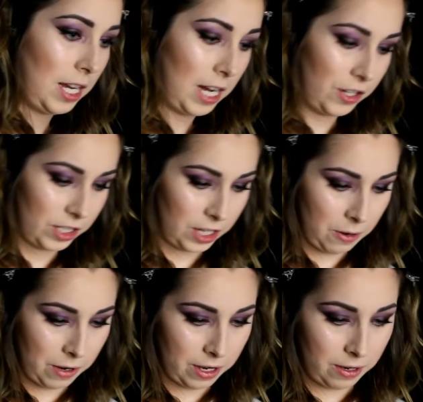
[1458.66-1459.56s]
And I just
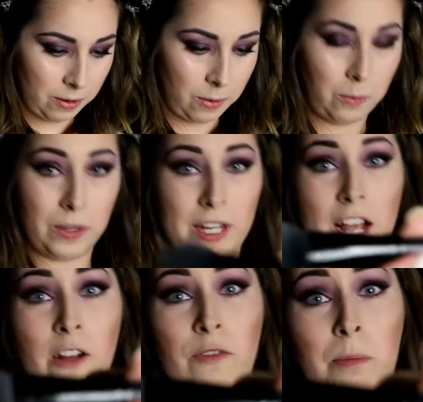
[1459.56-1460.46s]
go in with an
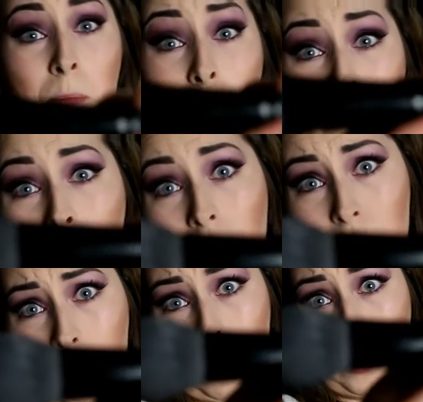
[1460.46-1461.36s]
e.l.f.
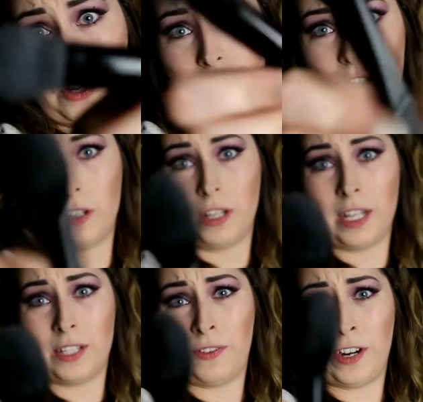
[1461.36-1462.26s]
blush brush,
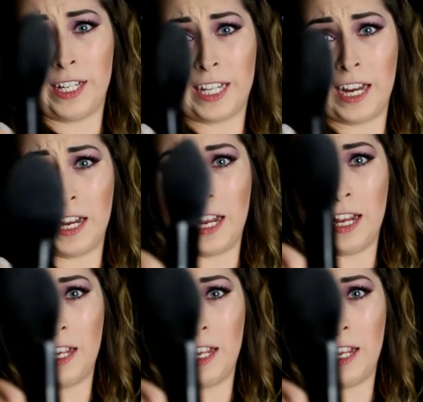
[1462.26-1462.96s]
very skinny,